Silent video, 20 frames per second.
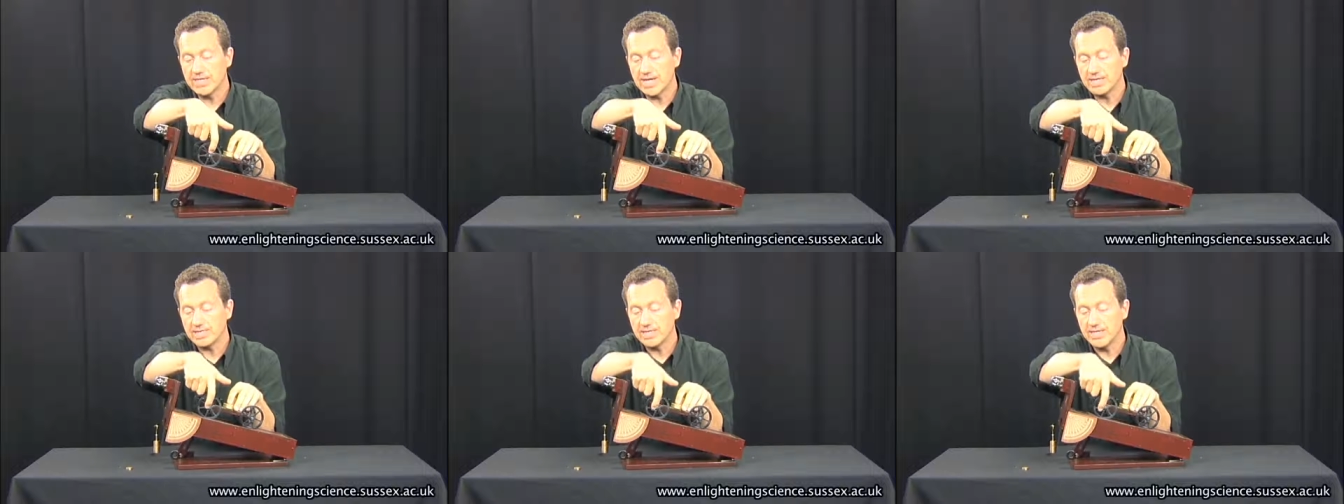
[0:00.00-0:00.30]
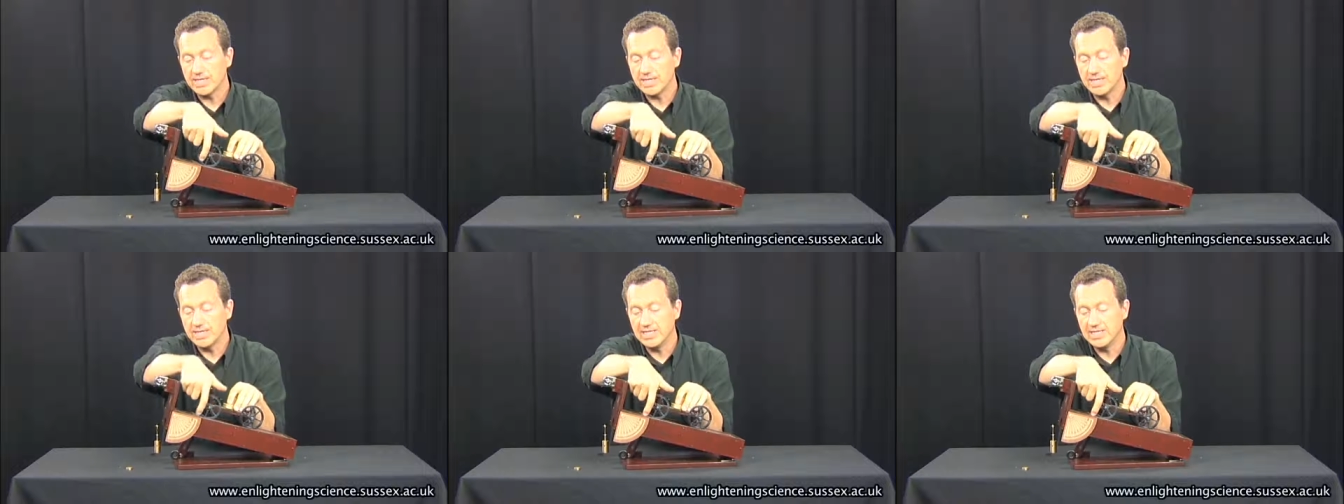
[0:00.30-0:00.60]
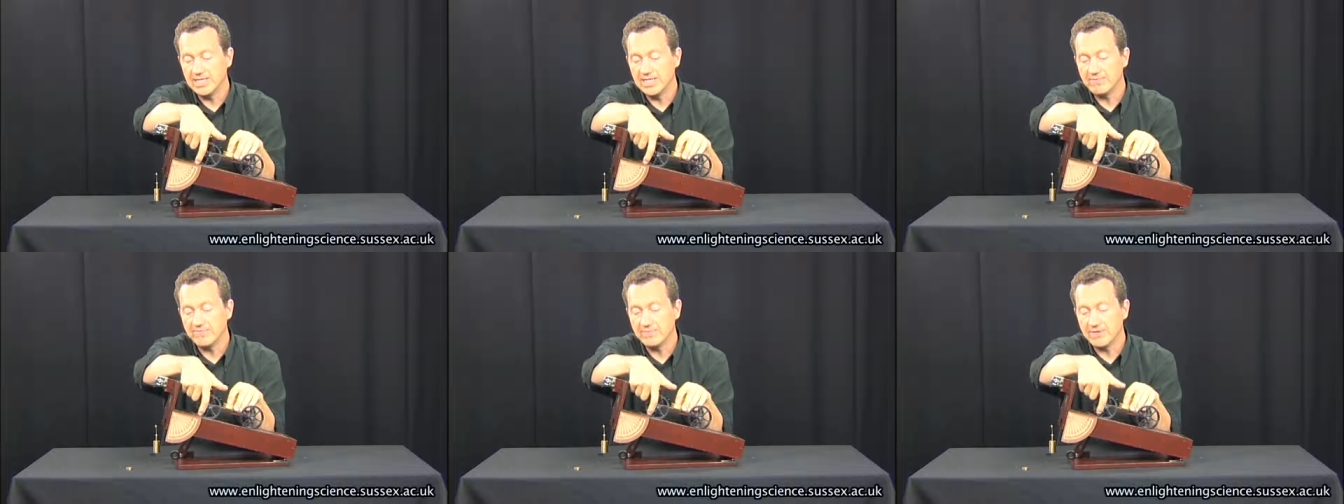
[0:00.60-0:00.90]
act like a
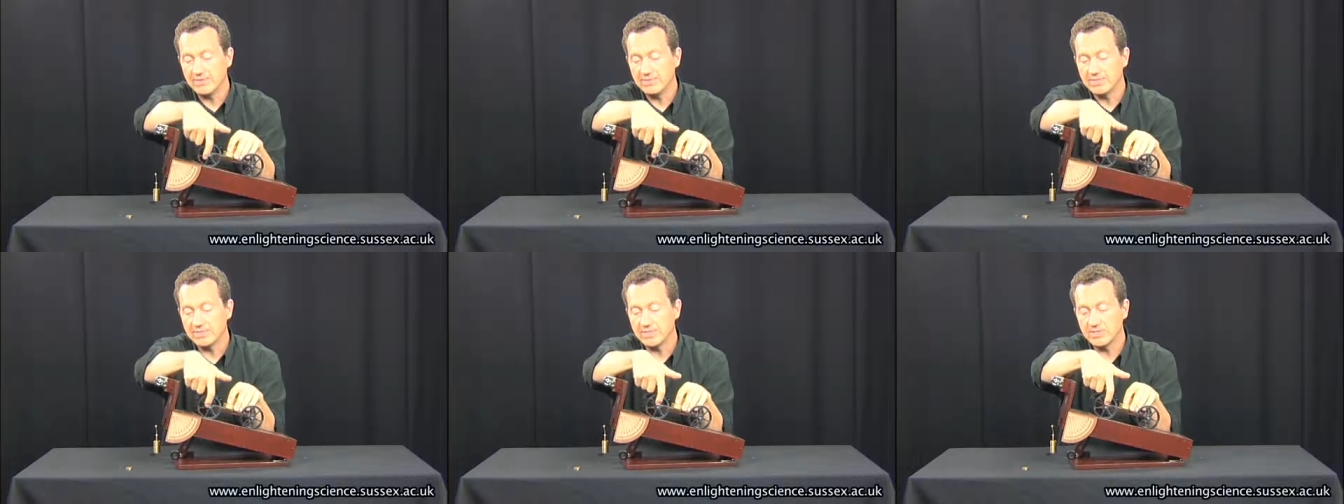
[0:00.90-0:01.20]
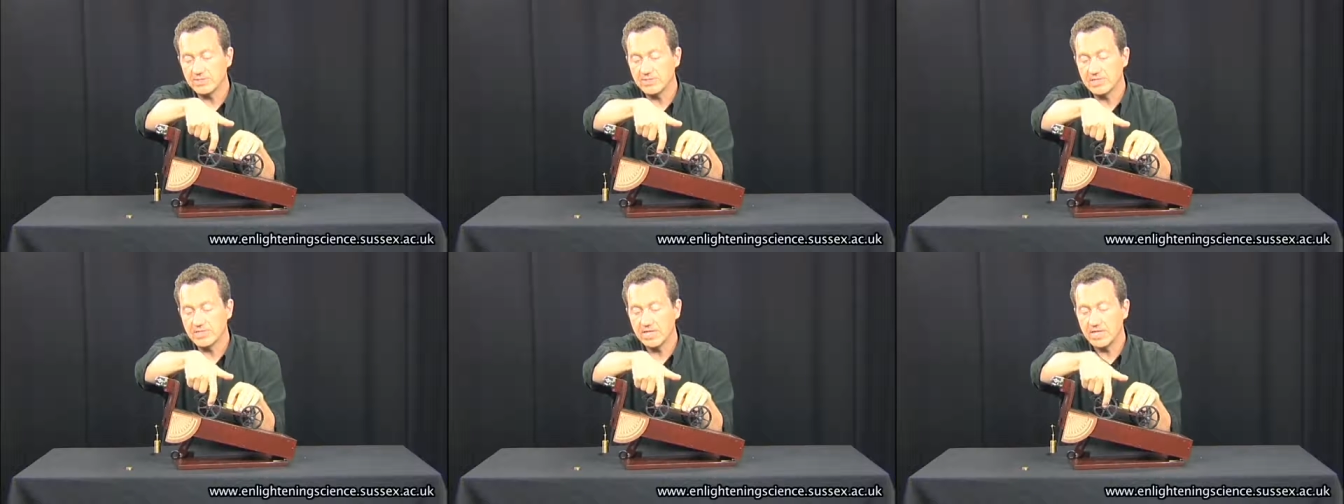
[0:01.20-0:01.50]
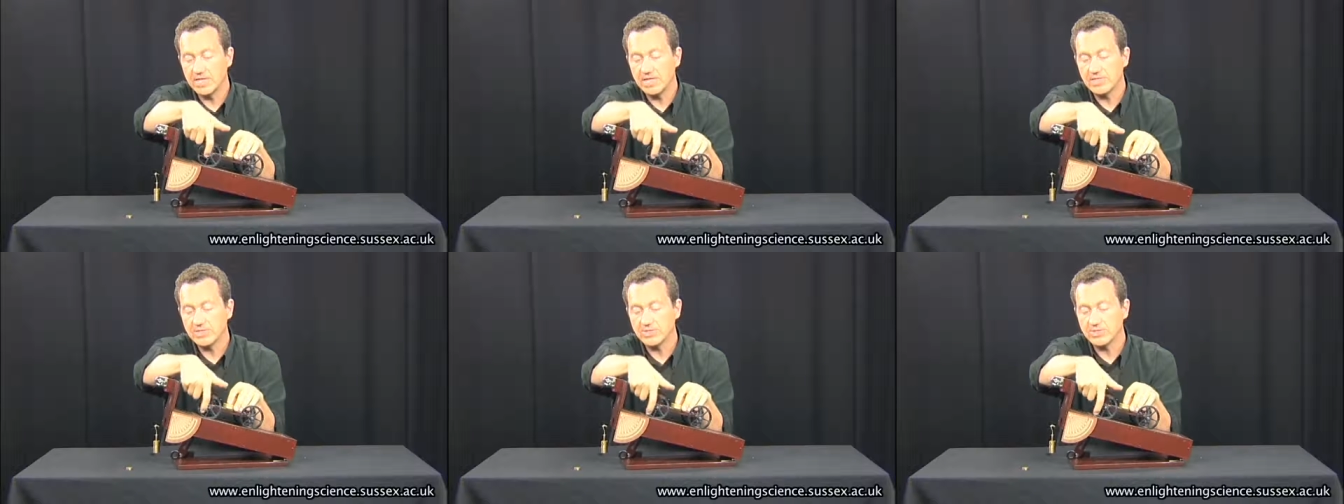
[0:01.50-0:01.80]
lever, so the
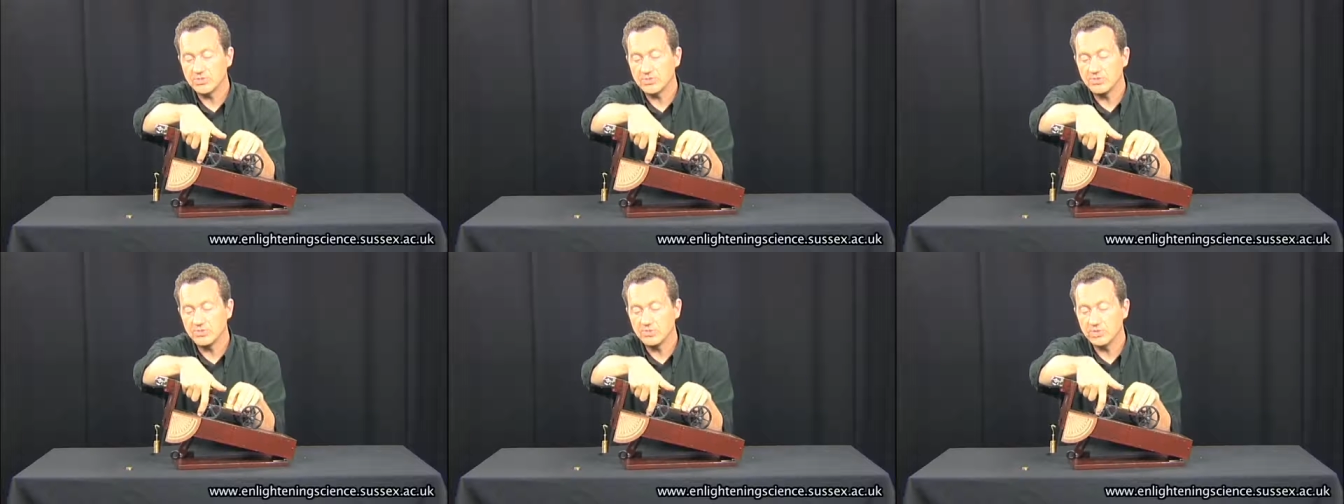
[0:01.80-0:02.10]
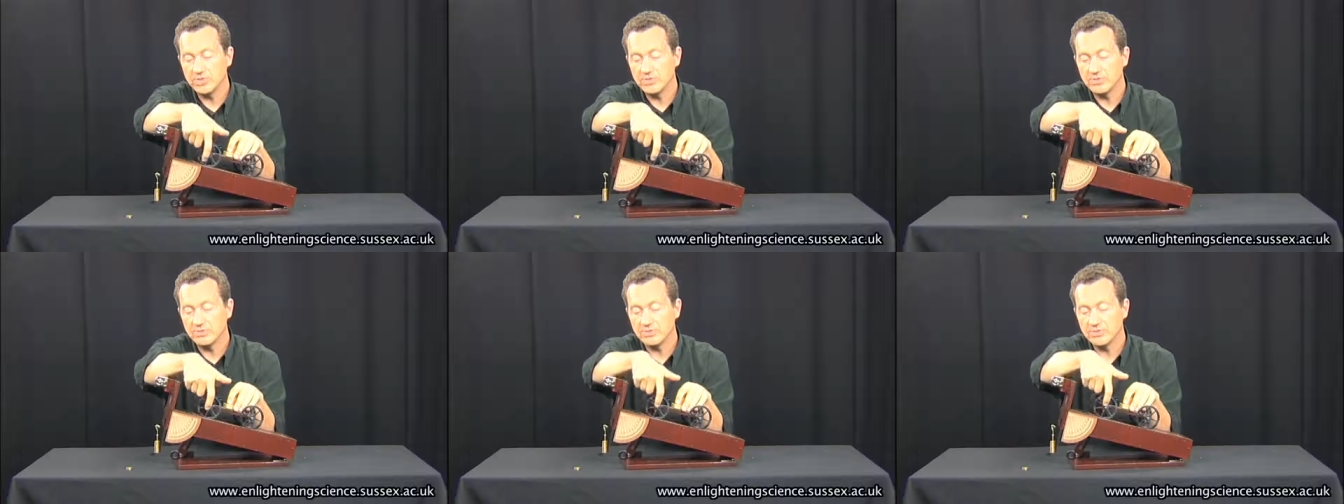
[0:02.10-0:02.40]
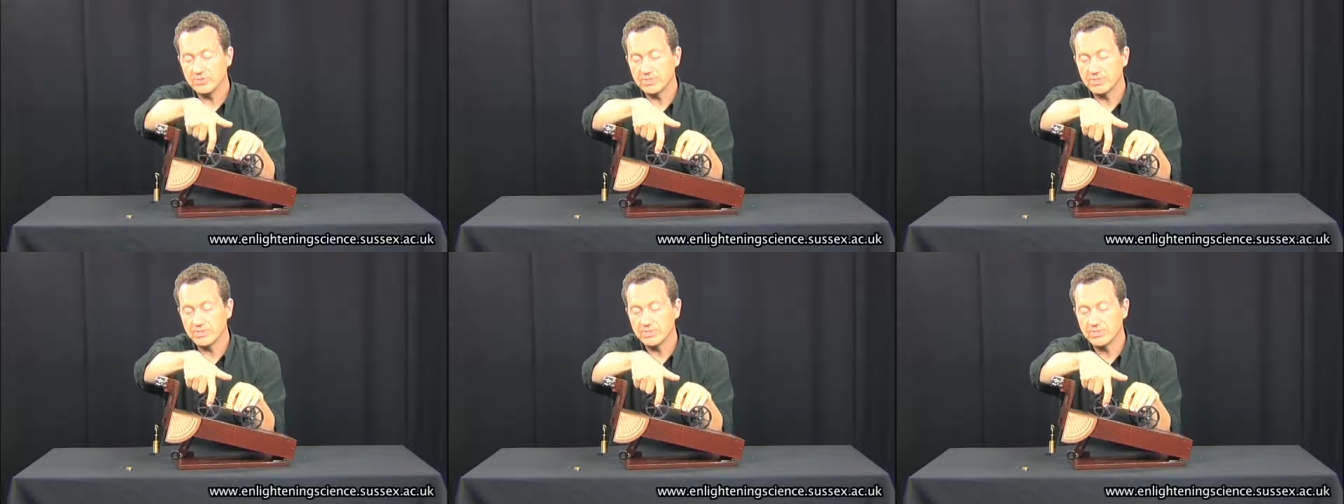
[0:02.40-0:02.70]
larger the
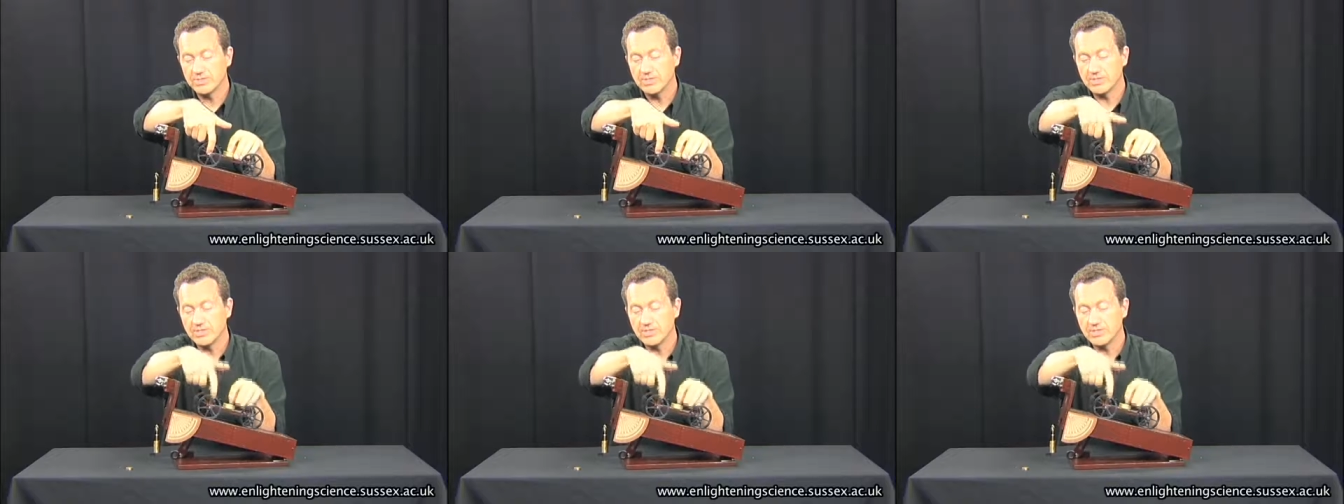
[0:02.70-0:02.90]
wheels,